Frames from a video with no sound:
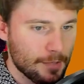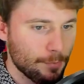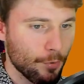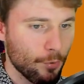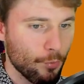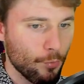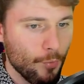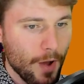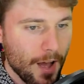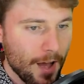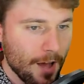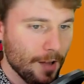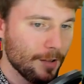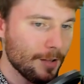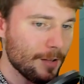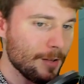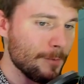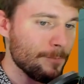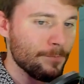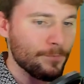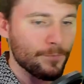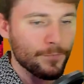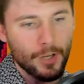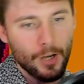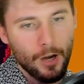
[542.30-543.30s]
well,
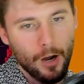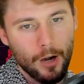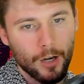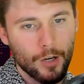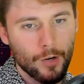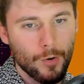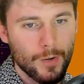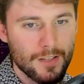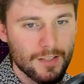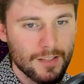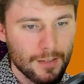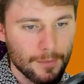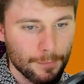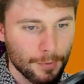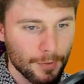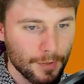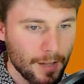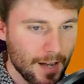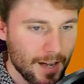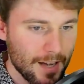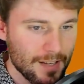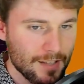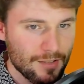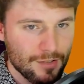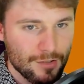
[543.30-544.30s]
cargo and
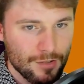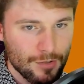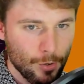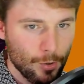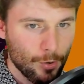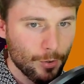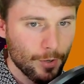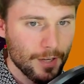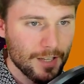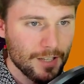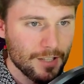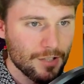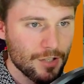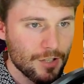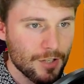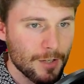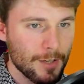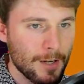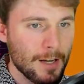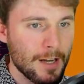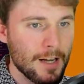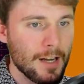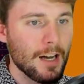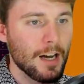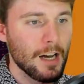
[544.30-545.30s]
supply storage.
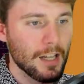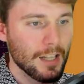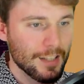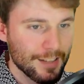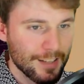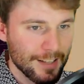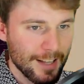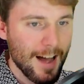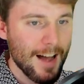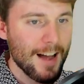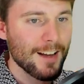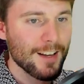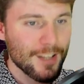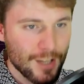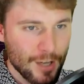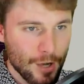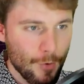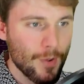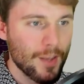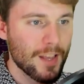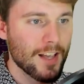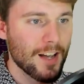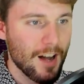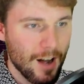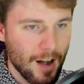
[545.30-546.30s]
A lot
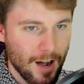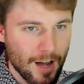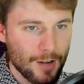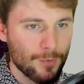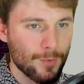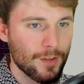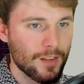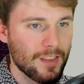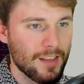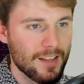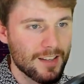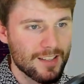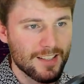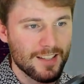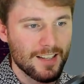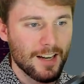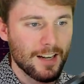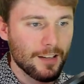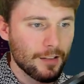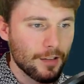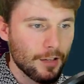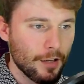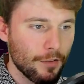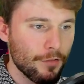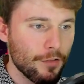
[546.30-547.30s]
going on with this, and
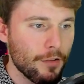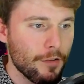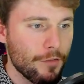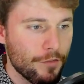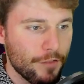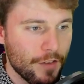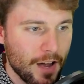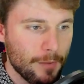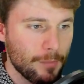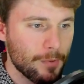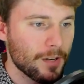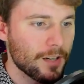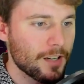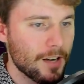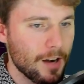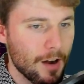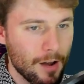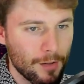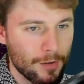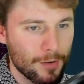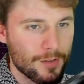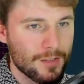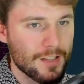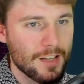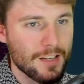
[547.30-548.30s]
I love the vibrant
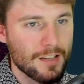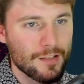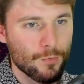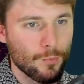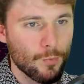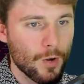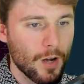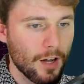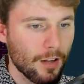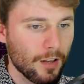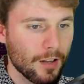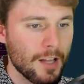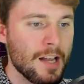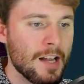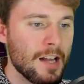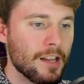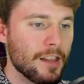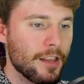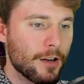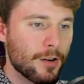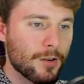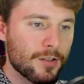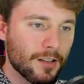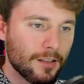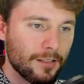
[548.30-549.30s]
colors as well.
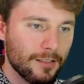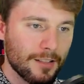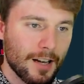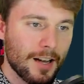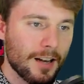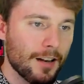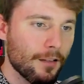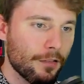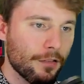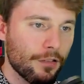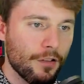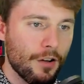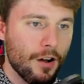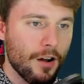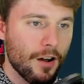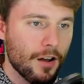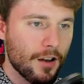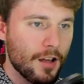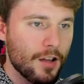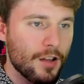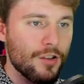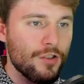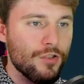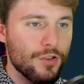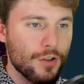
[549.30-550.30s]
There's a lot of thought,
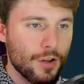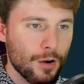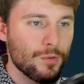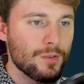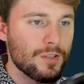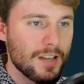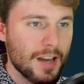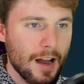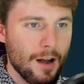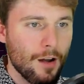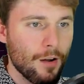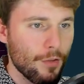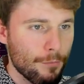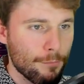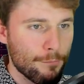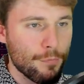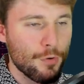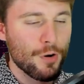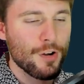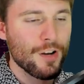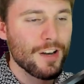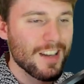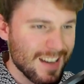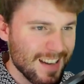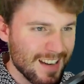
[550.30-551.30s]
no doubt,
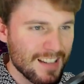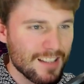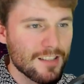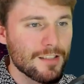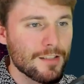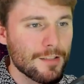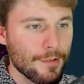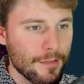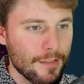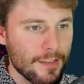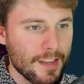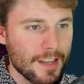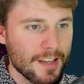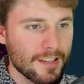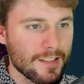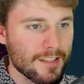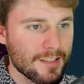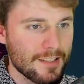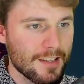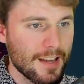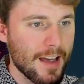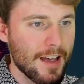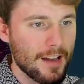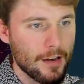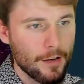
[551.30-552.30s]
put into this
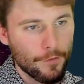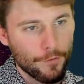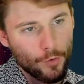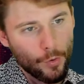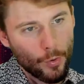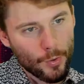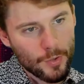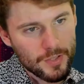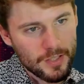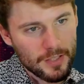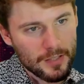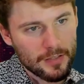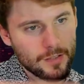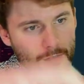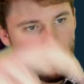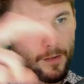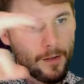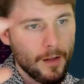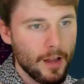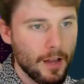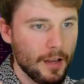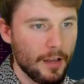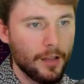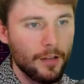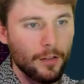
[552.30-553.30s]
set, and of course,
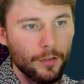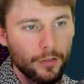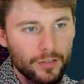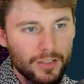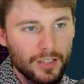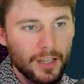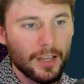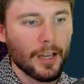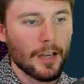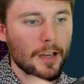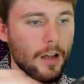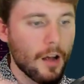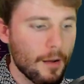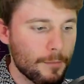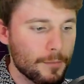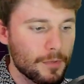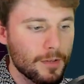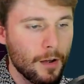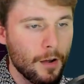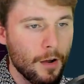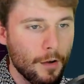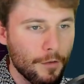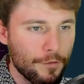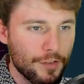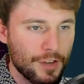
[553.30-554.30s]
it looks like it comes
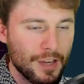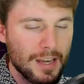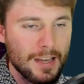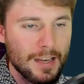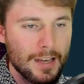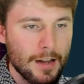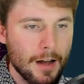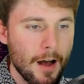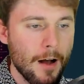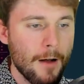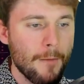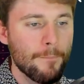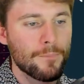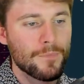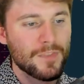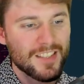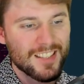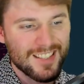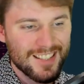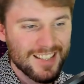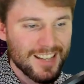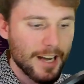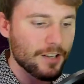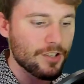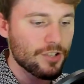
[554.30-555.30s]
off in
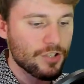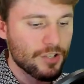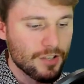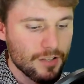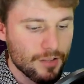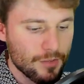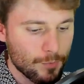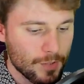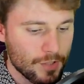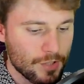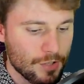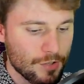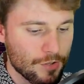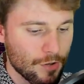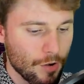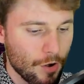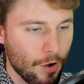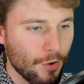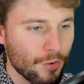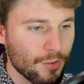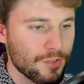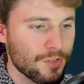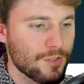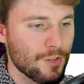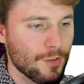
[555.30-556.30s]
sections, which is
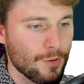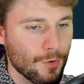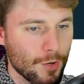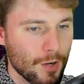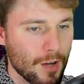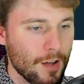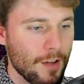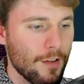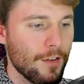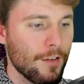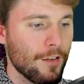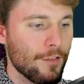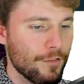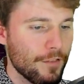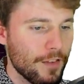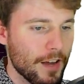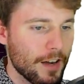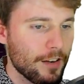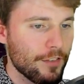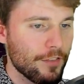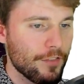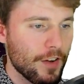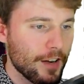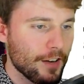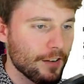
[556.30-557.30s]
also
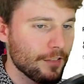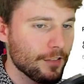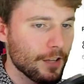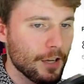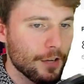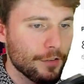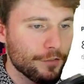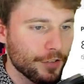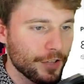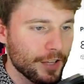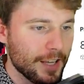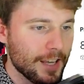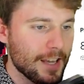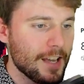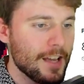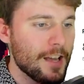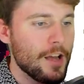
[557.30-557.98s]
very, very lovely.